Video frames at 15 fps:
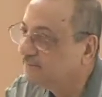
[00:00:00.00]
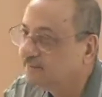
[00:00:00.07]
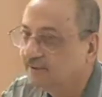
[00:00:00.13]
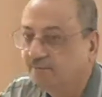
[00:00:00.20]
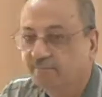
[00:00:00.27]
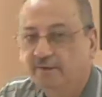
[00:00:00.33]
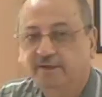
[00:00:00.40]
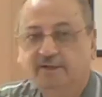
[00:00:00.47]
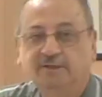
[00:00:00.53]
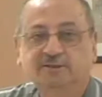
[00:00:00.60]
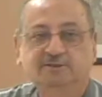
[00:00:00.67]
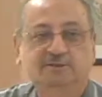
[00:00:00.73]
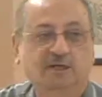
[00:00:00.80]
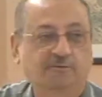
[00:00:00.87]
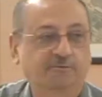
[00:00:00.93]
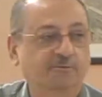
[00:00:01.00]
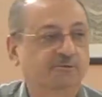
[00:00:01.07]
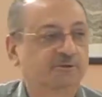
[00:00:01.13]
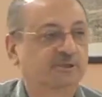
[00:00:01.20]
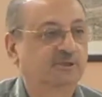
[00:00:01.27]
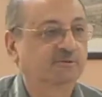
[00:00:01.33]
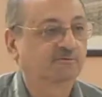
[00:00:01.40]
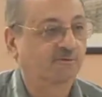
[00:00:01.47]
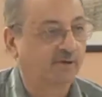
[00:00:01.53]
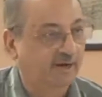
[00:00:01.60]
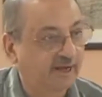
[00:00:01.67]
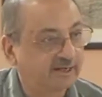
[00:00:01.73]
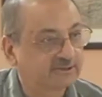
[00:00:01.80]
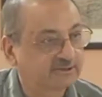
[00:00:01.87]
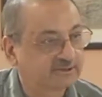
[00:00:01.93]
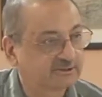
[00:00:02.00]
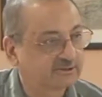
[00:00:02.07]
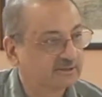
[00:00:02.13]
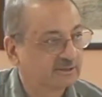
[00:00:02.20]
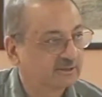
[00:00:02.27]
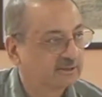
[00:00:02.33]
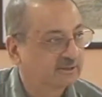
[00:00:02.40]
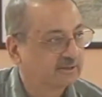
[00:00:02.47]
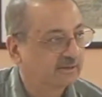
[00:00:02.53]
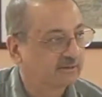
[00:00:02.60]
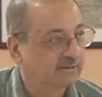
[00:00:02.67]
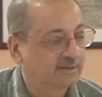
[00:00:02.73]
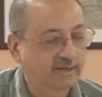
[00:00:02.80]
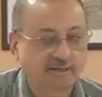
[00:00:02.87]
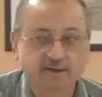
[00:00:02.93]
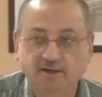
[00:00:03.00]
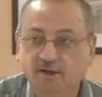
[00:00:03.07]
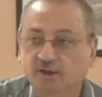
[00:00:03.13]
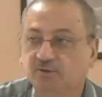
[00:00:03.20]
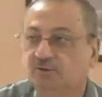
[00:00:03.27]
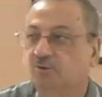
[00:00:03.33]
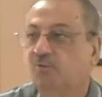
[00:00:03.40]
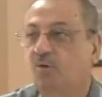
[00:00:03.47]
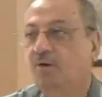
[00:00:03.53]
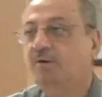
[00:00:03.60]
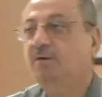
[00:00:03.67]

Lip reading: but it is confusing for us. Okay. So what